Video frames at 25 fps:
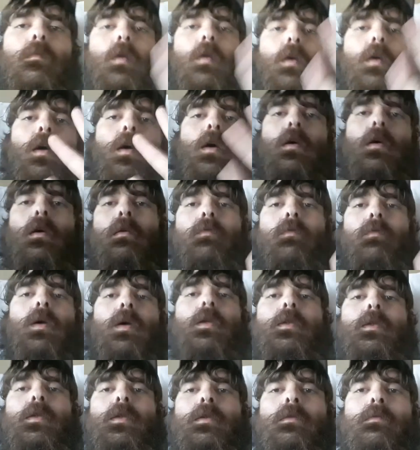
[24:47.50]

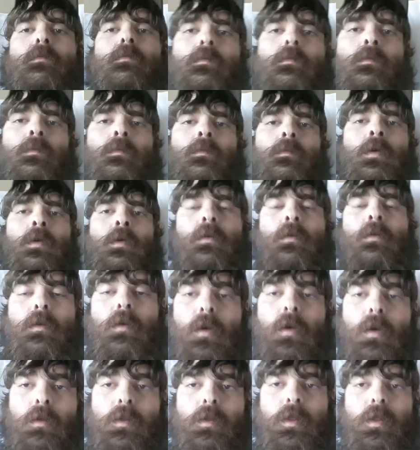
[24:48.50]
everybody.
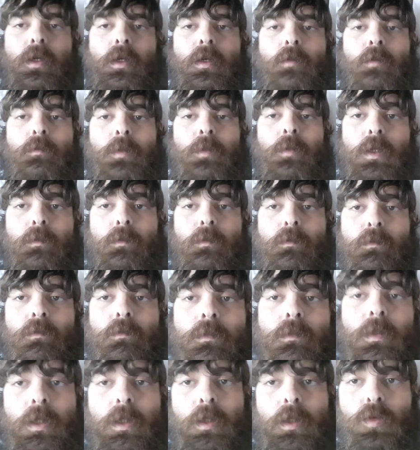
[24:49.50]
Y'all, they are being
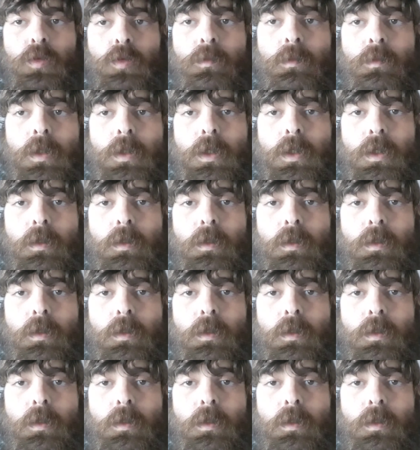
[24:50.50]
mean to me.